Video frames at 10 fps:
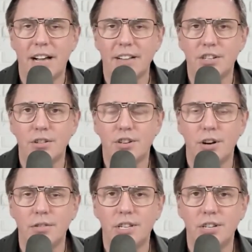That's your
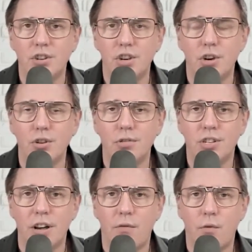toast to your new
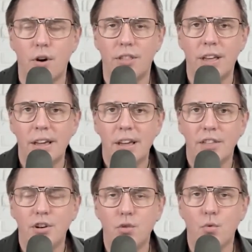self-worth,
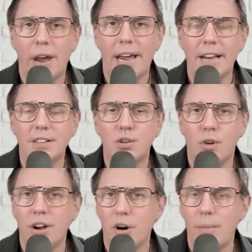the new raise
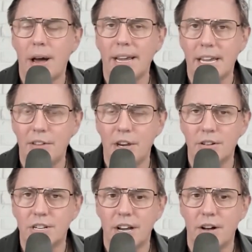you are hereby giving
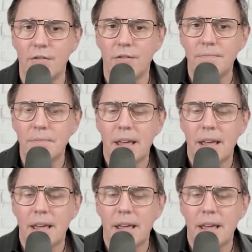yourself.